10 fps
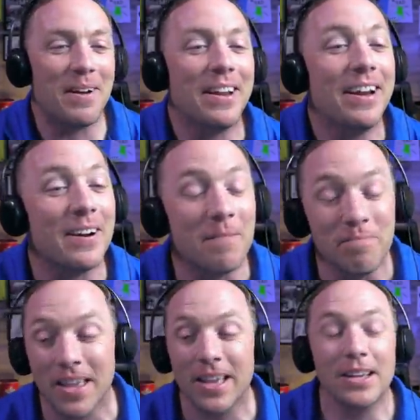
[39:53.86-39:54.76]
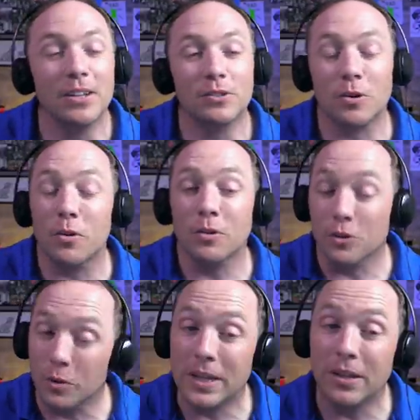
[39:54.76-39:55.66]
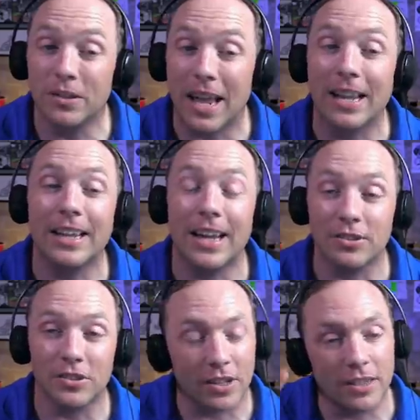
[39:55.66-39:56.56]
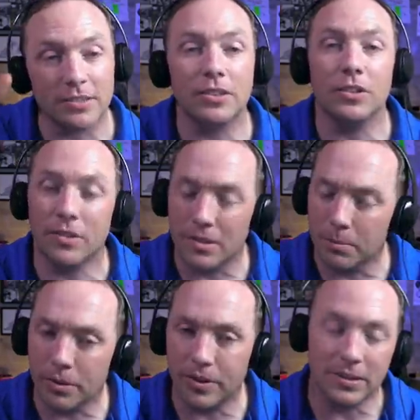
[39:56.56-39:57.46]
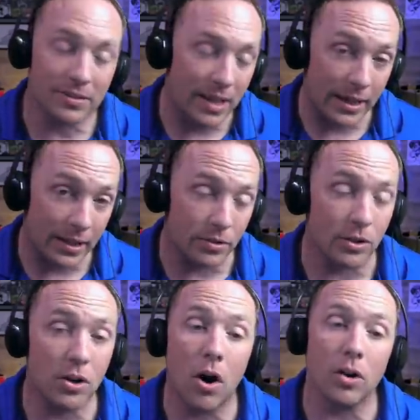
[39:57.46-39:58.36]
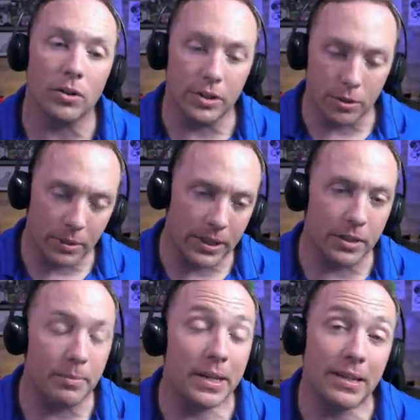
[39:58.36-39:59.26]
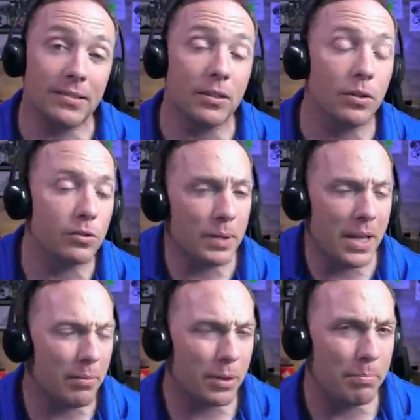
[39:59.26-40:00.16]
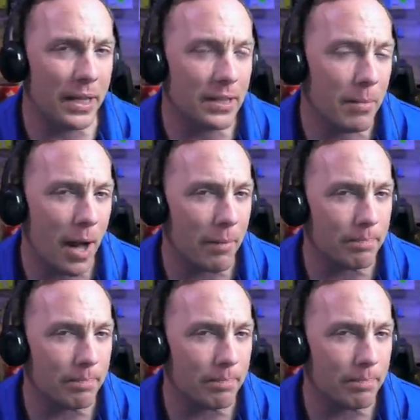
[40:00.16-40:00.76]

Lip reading: here. So doing those handling exercises, simple things, taking their collar, you know, bringing them in nice and close, being able to pick them up